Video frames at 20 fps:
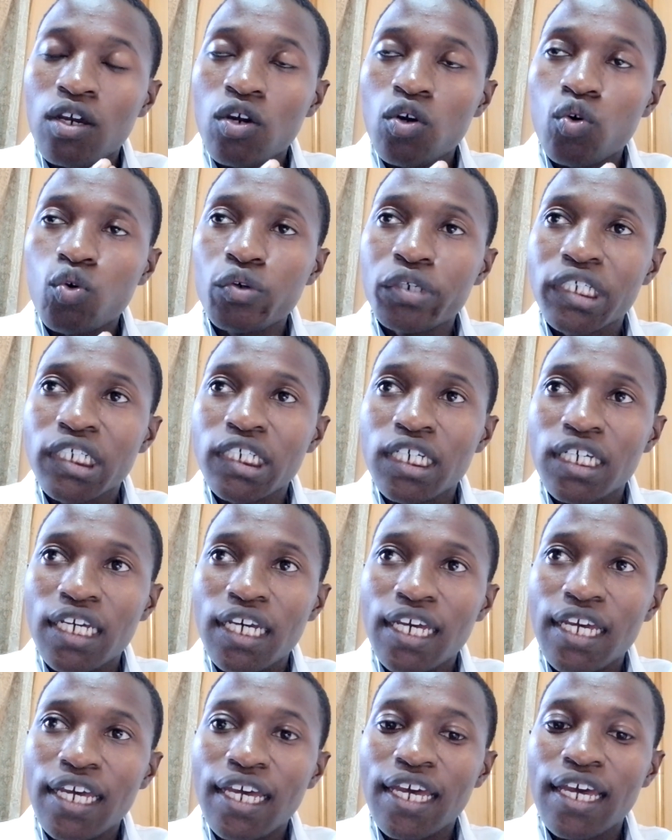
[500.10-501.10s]
which
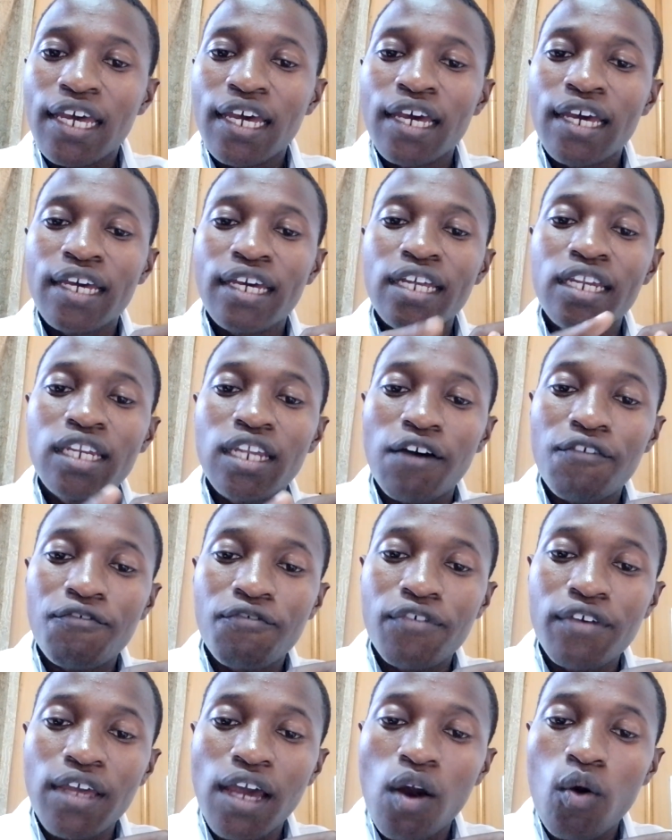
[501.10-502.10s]

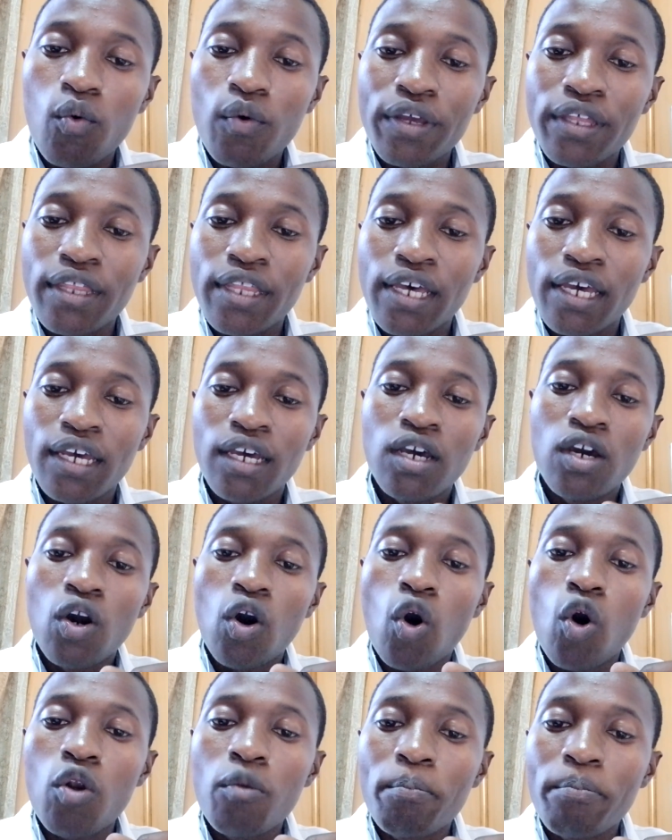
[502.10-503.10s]
interfere with
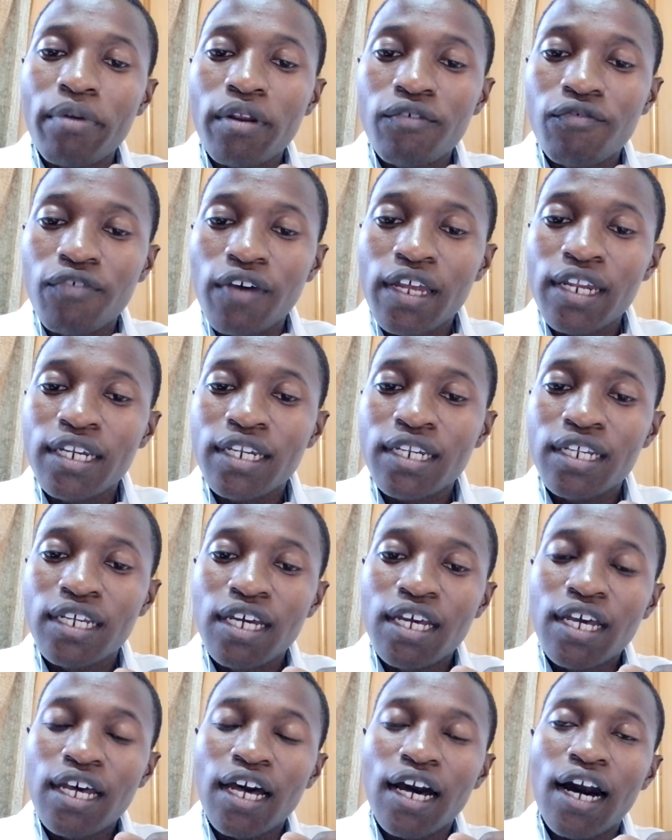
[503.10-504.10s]
or prevent
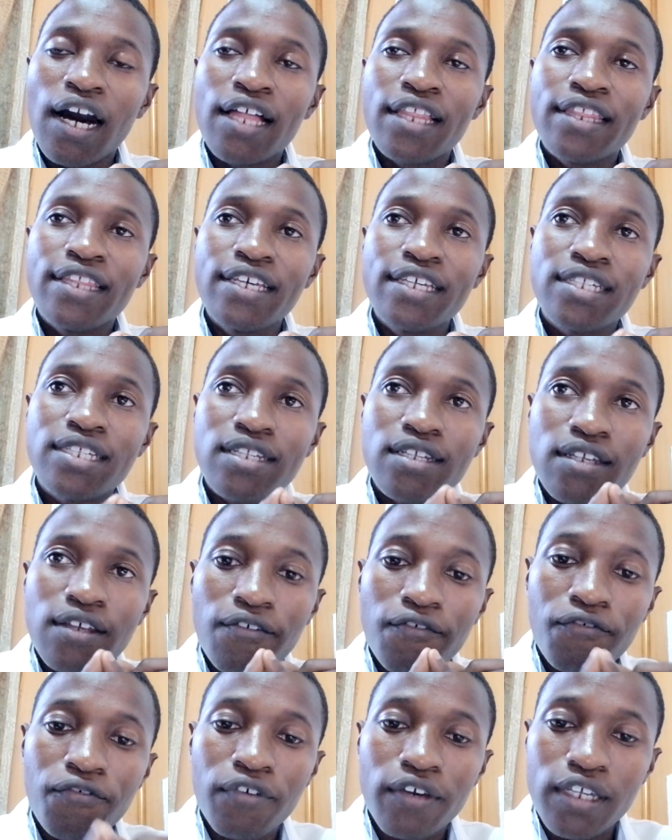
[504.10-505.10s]
this
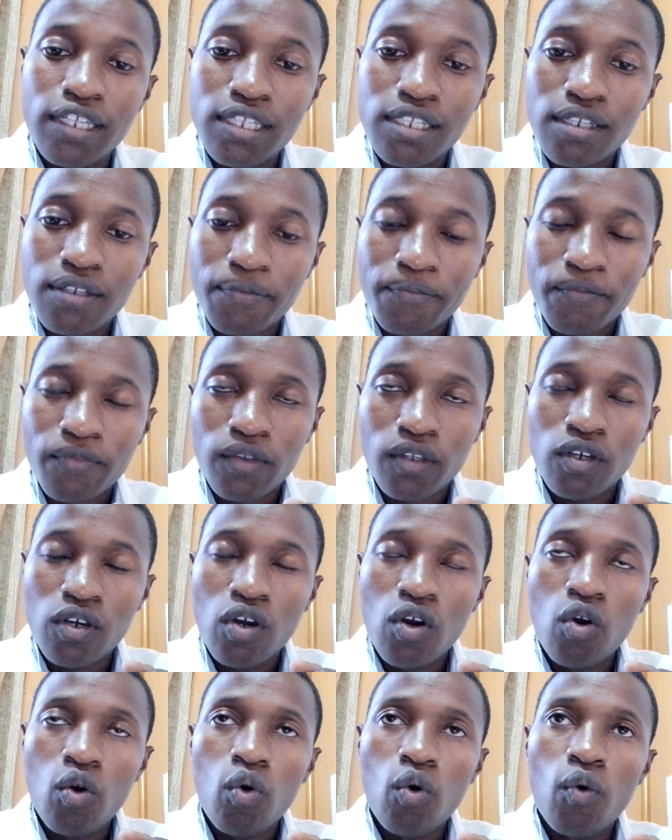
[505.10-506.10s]
phase,
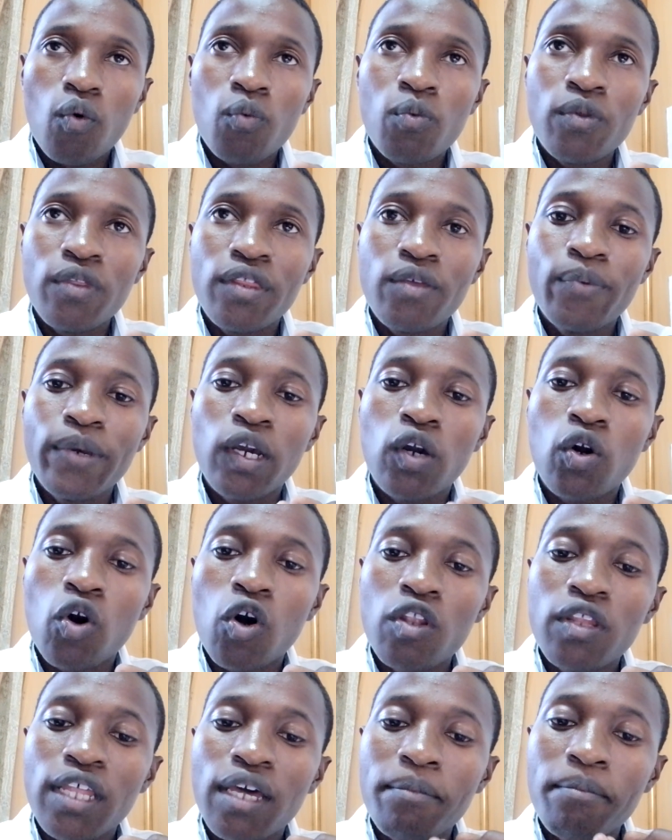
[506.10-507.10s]
we call
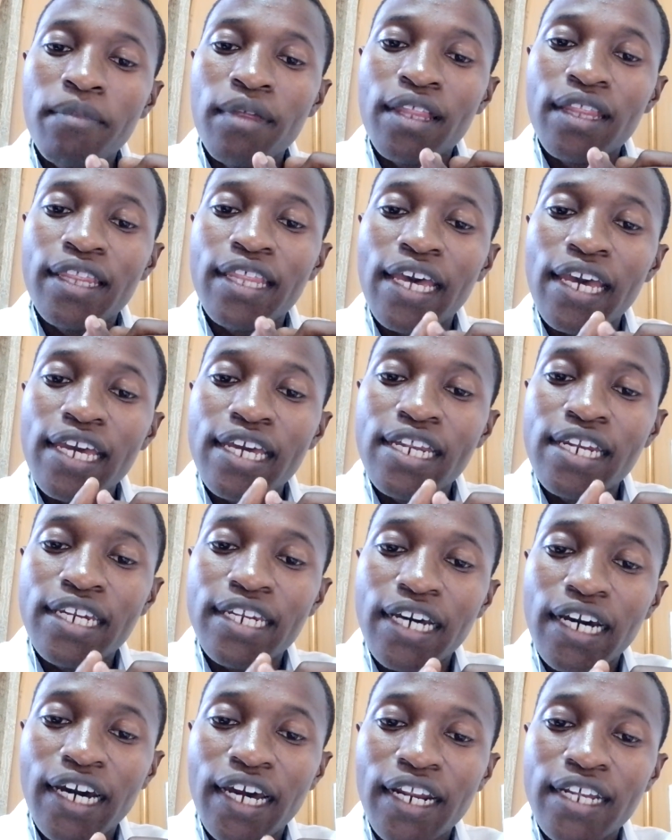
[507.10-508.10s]
them the
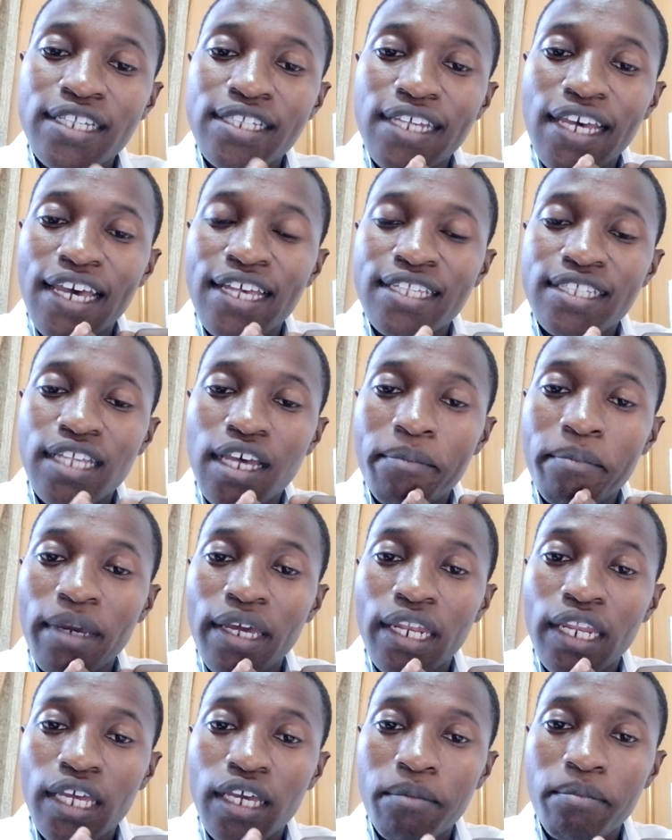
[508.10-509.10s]
integrase enzyme
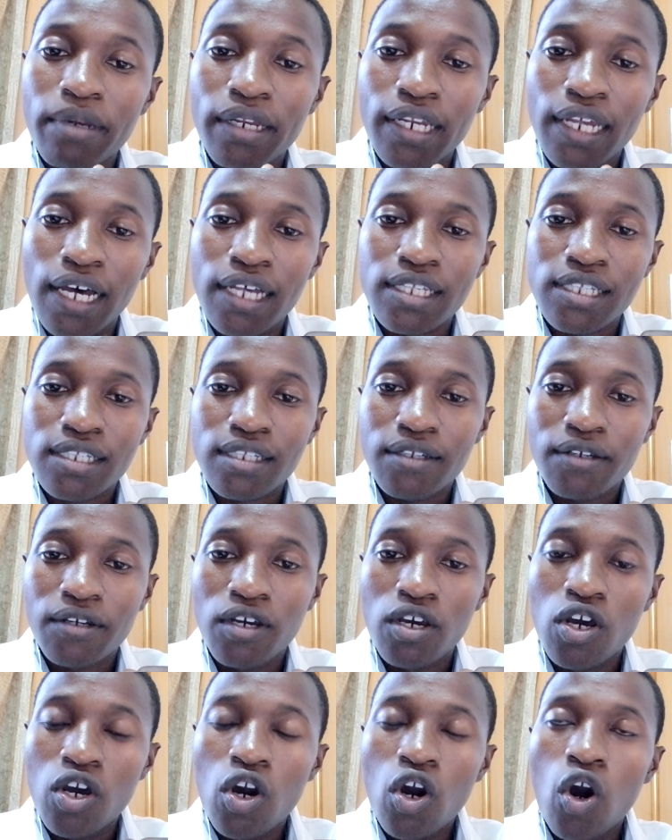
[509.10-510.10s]
inhibitors,
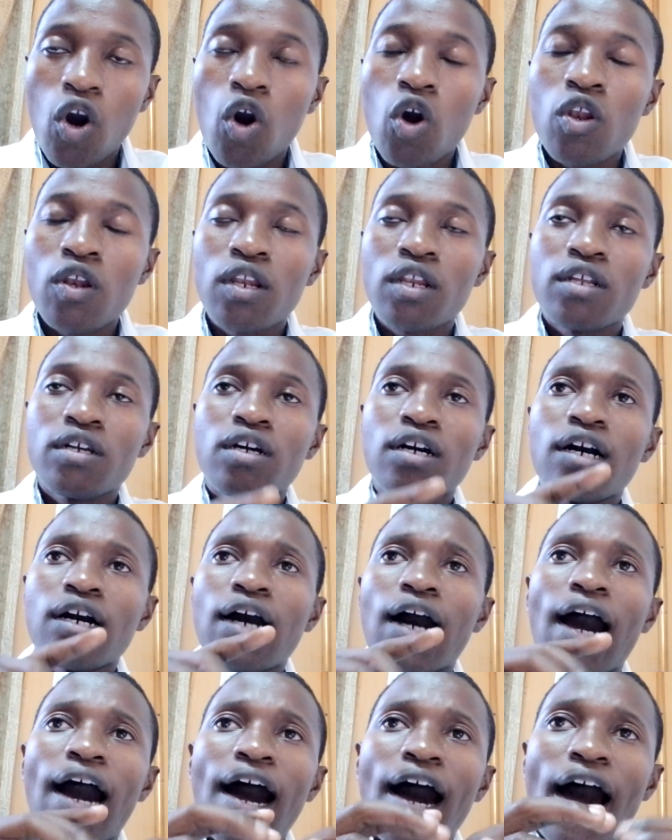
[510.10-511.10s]
or
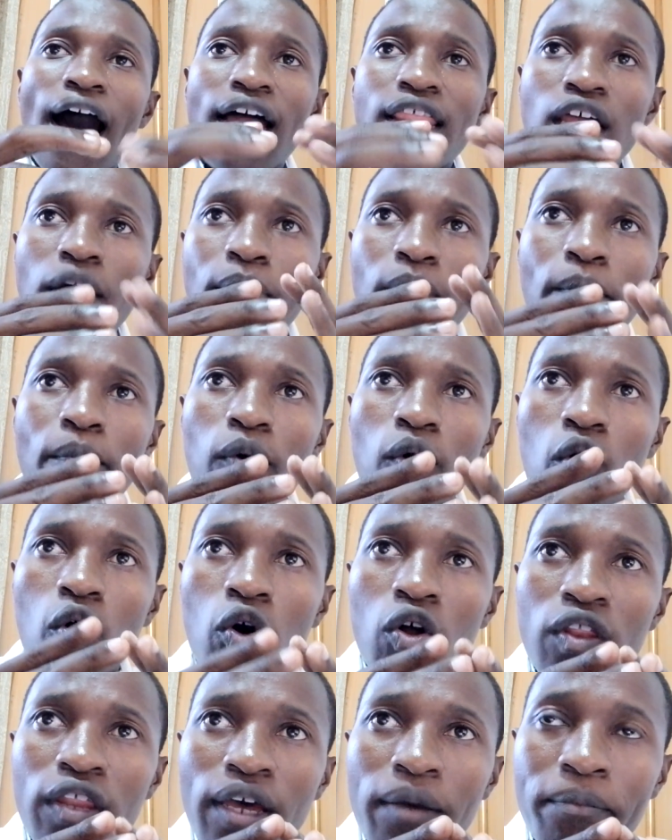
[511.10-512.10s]
other people
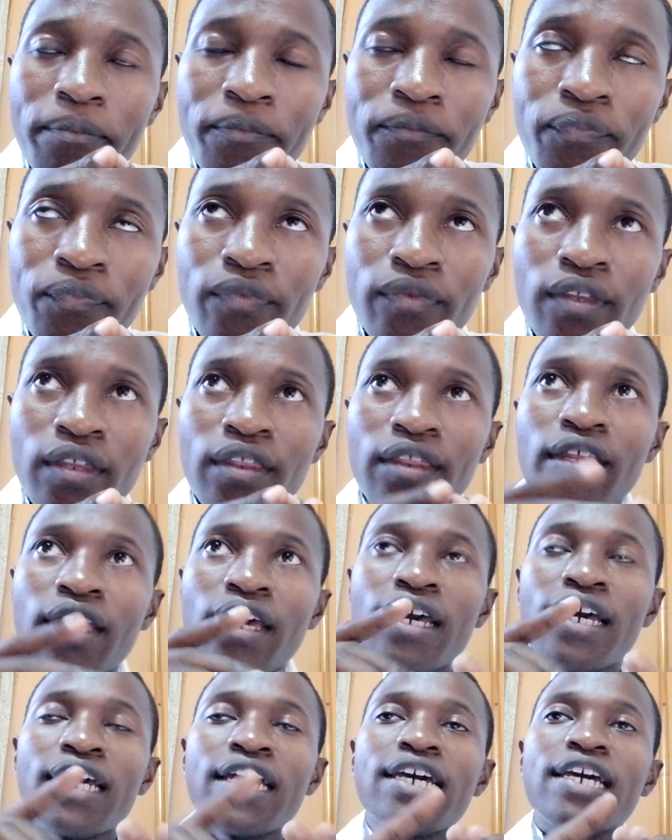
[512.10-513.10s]
call them
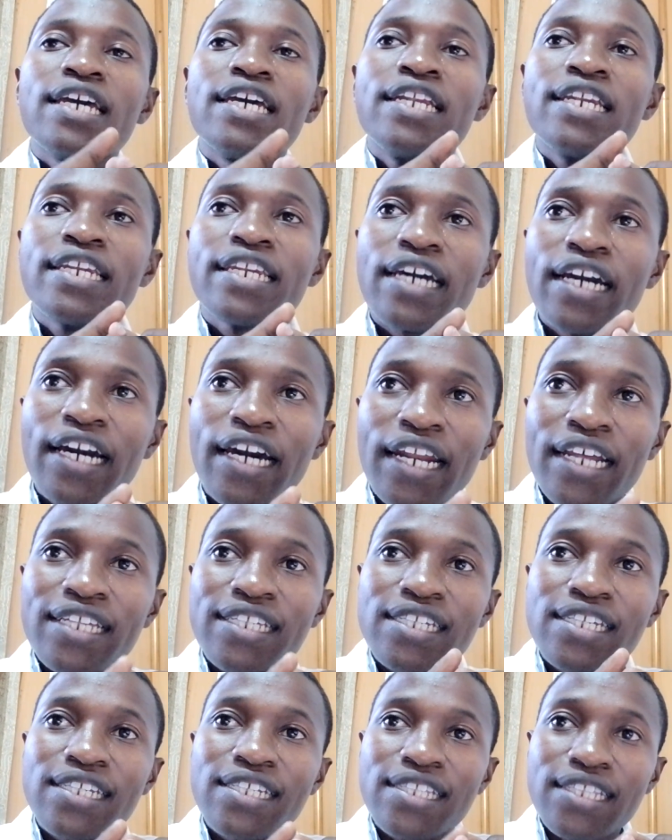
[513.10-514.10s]
the integrase
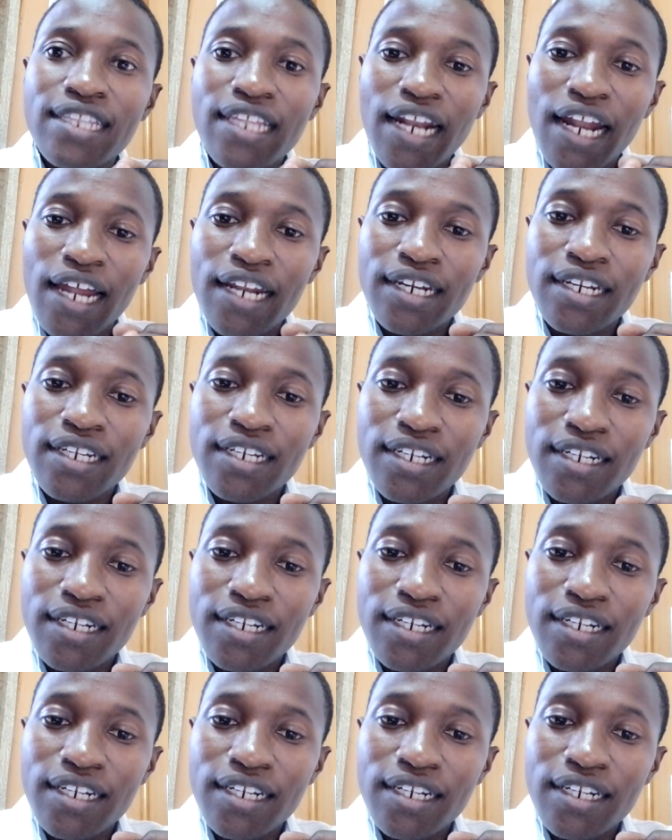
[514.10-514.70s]
strand